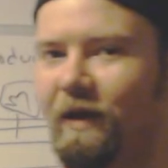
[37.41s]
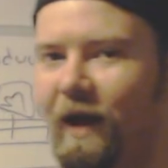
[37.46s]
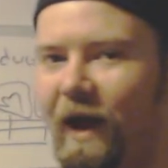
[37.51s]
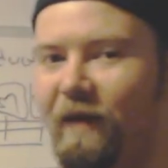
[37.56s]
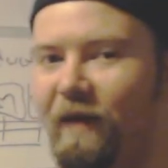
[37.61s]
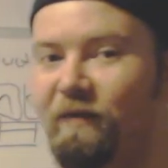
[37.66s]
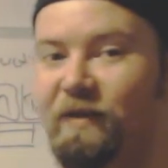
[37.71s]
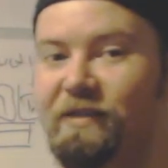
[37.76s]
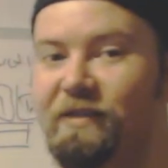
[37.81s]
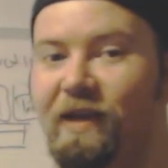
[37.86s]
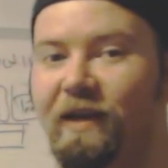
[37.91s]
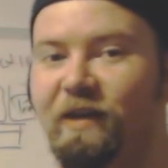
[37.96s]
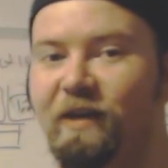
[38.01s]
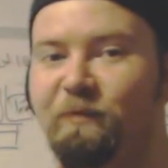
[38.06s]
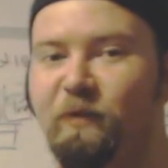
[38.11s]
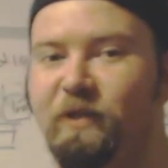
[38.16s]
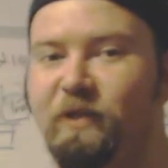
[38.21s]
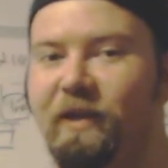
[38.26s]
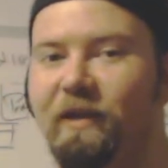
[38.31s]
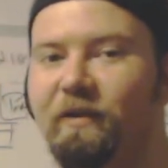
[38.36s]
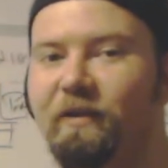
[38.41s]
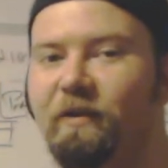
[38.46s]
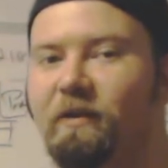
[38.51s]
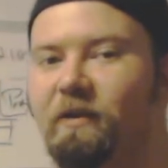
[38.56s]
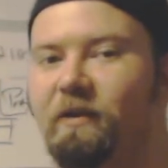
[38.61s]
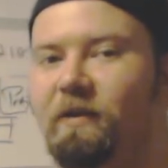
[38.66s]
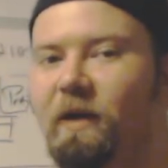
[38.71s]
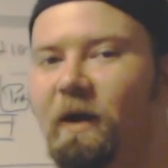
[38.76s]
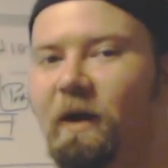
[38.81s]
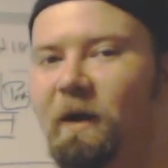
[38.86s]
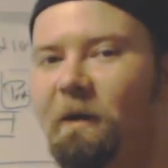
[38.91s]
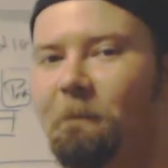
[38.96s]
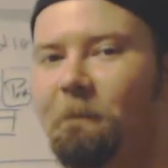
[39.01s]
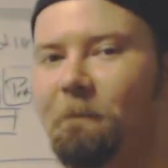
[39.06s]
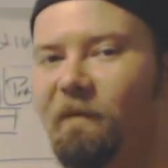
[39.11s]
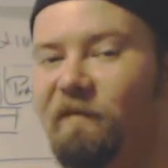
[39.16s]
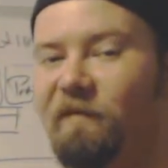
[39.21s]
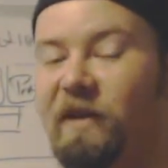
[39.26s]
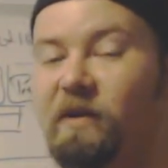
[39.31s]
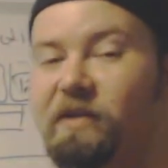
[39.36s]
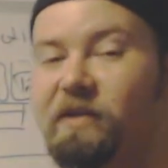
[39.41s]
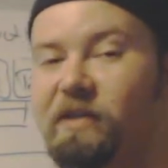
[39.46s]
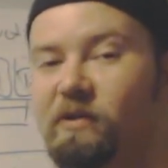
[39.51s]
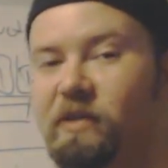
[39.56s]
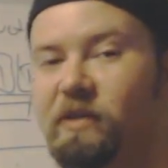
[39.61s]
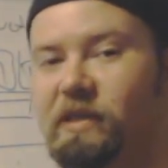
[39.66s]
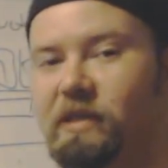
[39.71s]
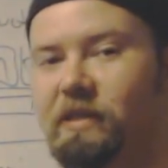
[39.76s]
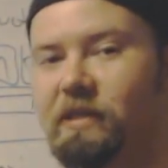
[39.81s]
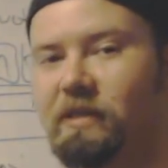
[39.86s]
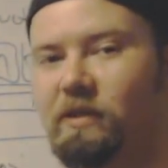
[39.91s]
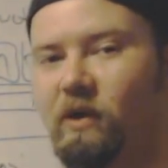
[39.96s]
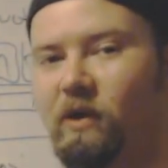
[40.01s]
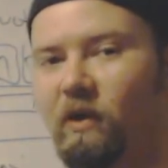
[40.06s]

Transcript: I've decided to put together a video series